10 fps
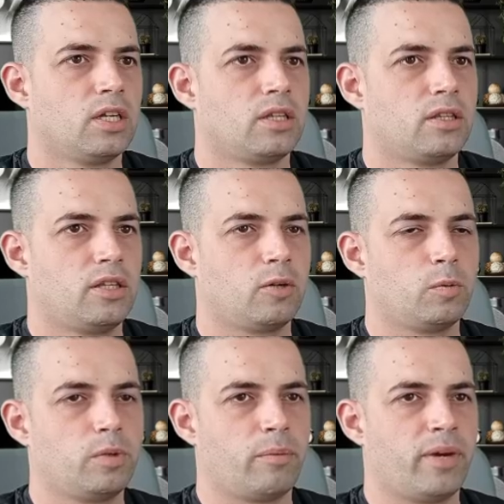There will
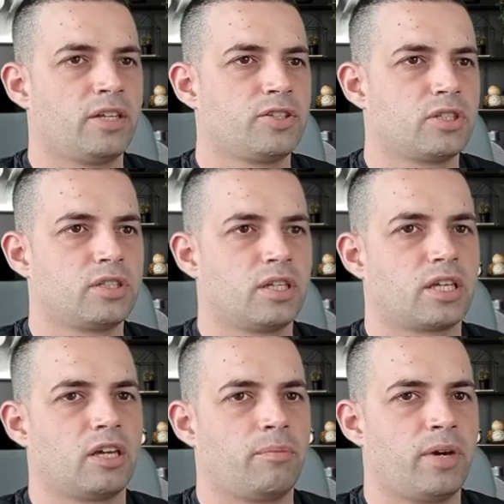be a manager that
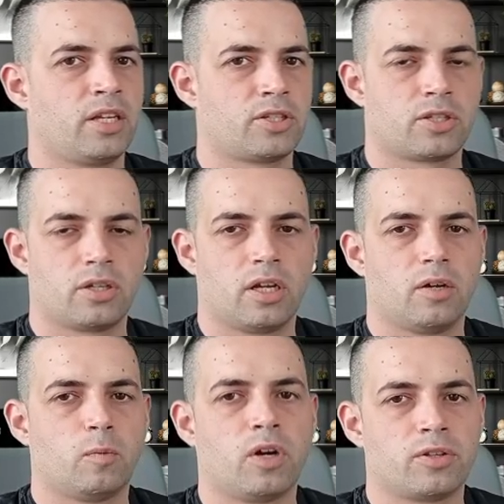can manage
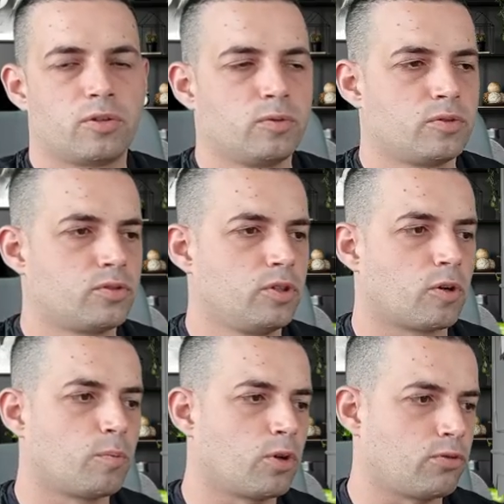1, 2, 3 or
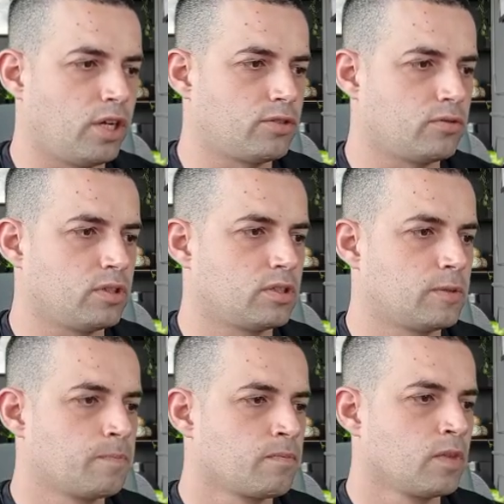more restaurants.
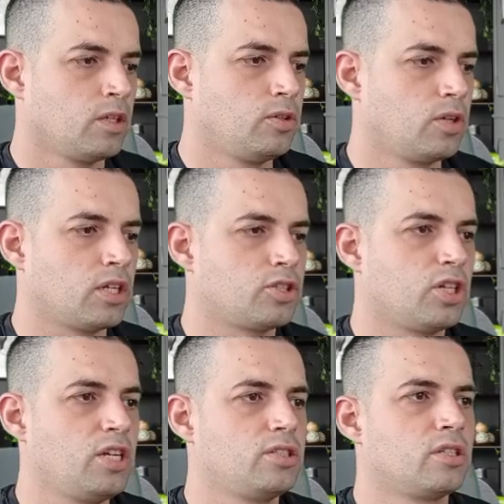You can
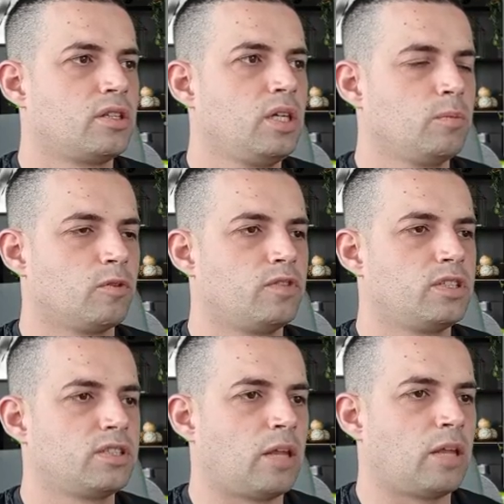change the theme of
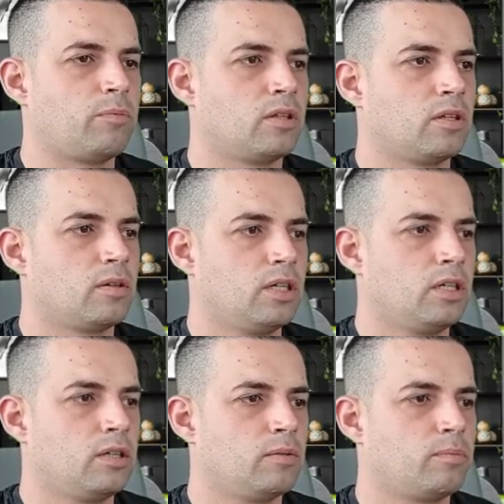this admin
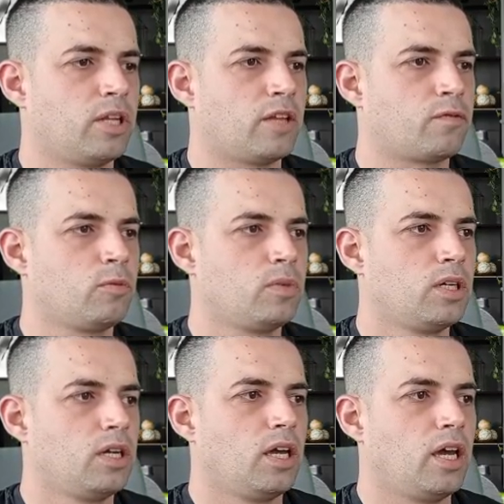platform,
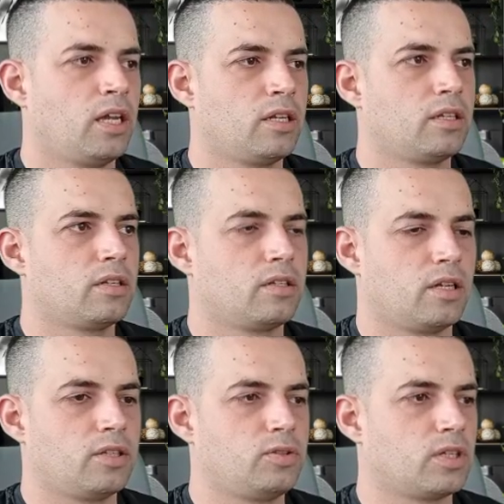and
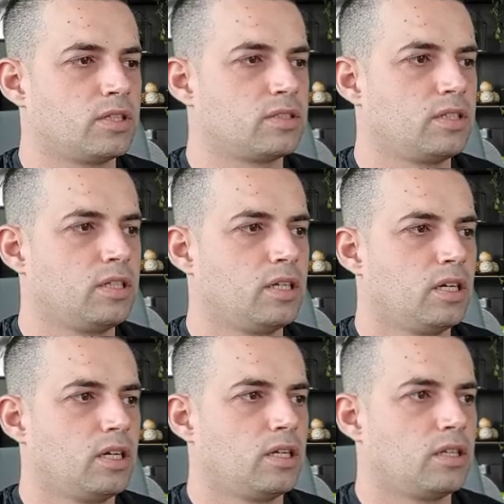as you can see,
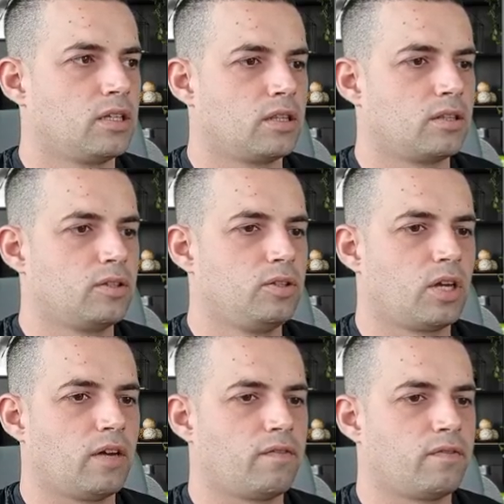you
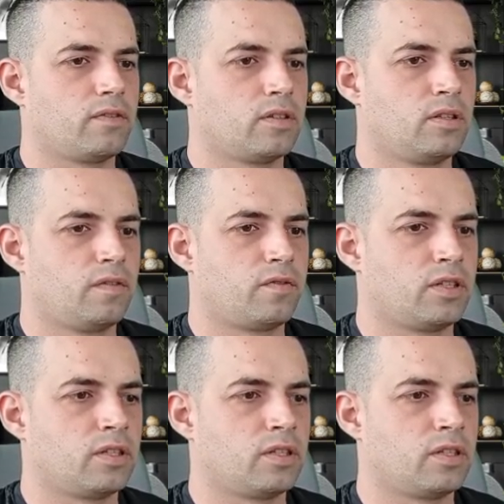have different